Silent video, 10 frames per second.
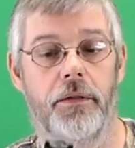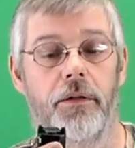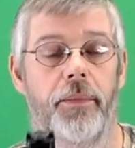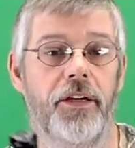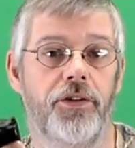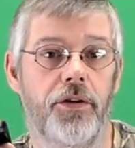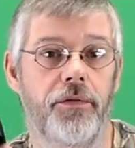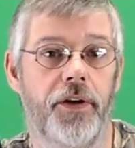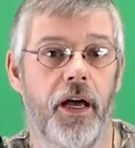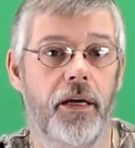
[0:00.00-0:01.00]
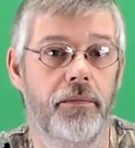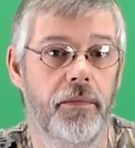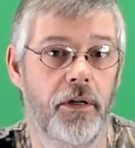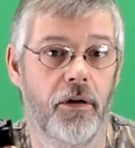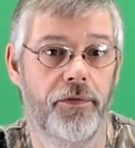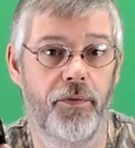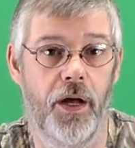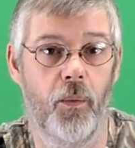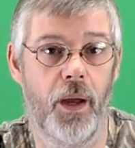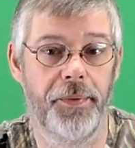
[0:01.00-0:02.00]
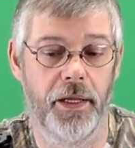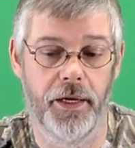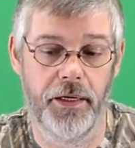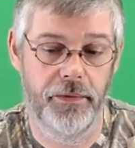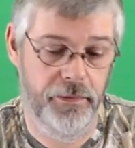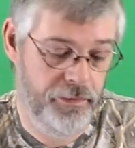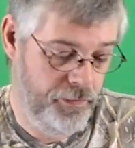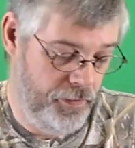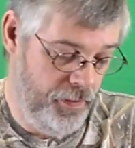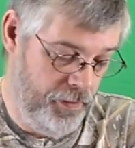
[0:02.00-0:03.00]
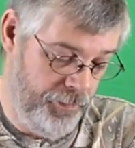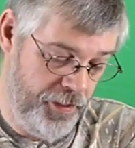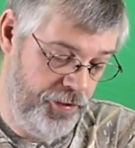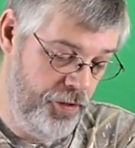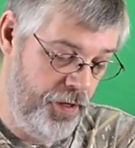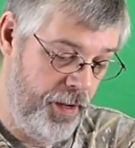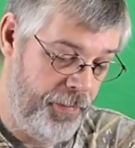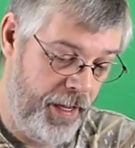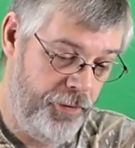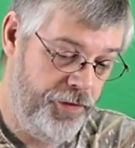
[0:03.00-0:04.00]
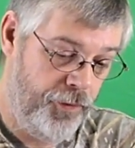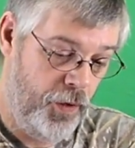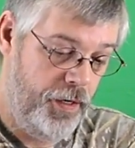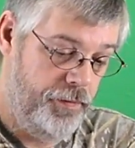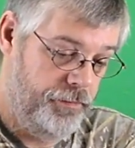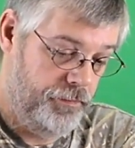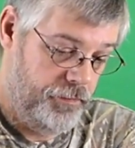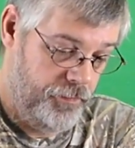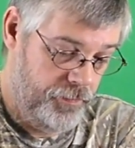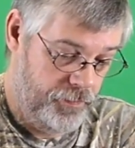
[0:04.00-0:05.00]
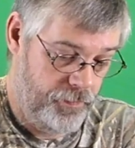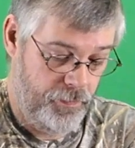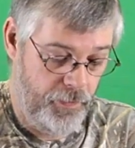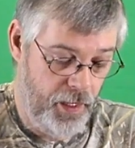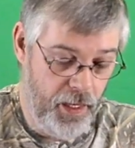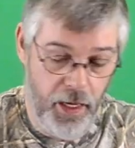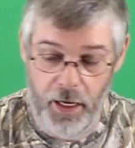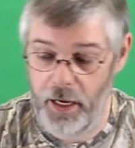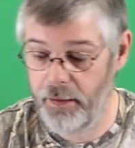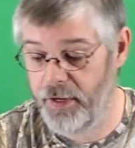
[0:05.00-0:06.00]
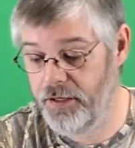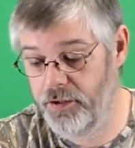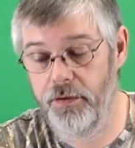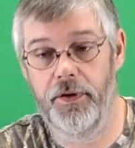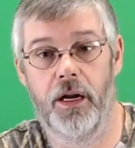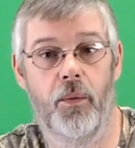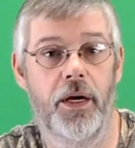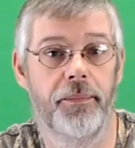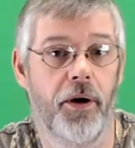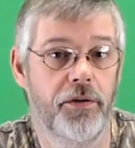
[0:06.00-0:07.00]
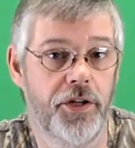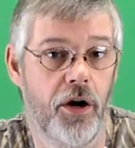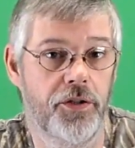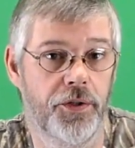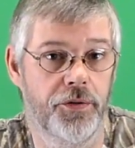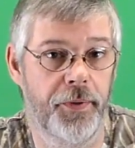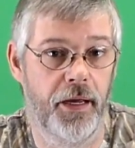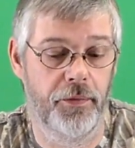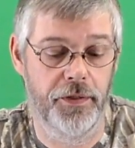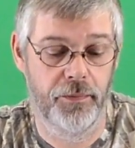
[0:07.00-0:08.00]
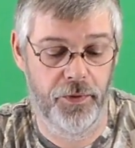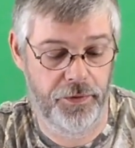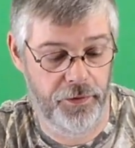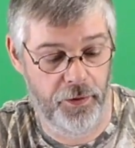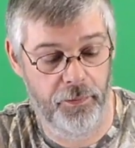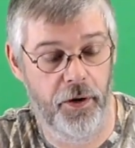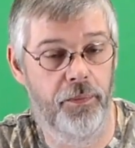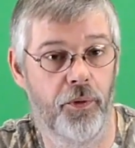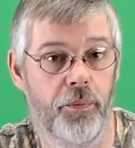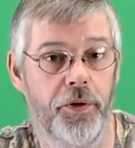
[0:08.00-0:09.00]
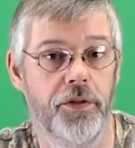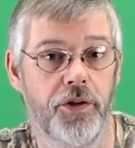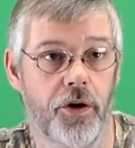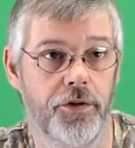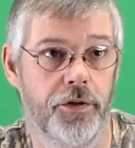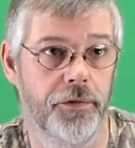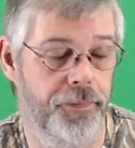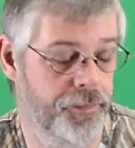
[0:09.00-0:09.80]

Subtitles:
So make sure you've got, you know, if you've got a weapon light, make sure you got batteries for it, and make sure you've got a way to charge those batteries with the appropriate charger.